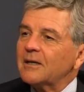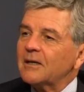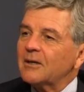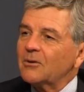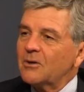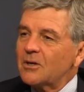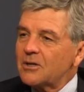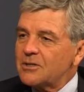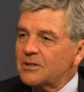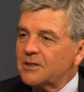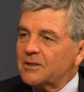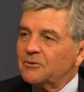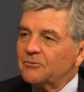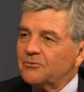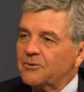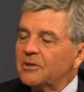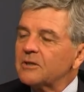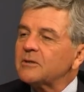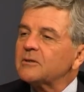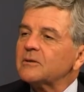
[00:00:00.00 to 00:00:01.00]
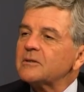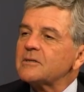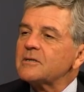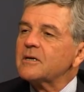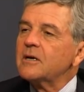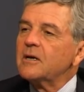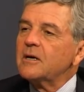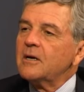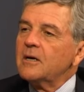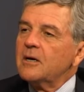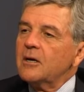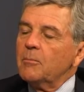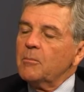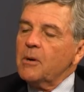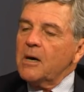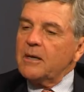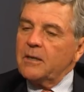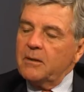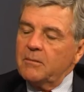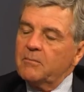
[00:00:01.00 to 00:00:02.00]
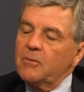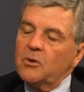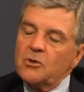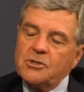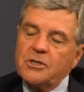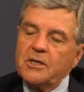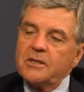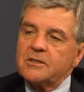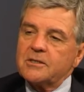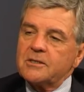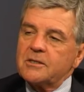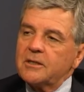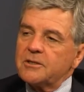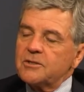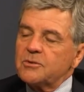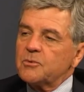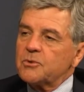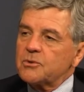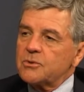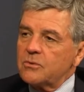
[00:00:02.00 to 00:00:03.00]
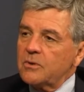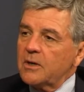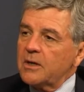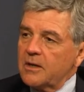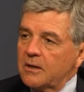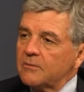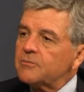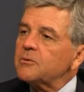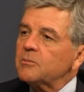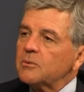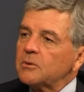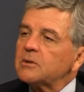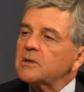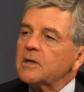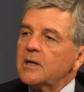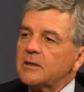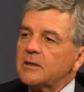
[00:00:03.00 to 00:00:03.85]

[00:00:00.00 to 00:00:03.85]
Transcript: Across legal vehicles, but in most cases, customers are quite comfortable with that.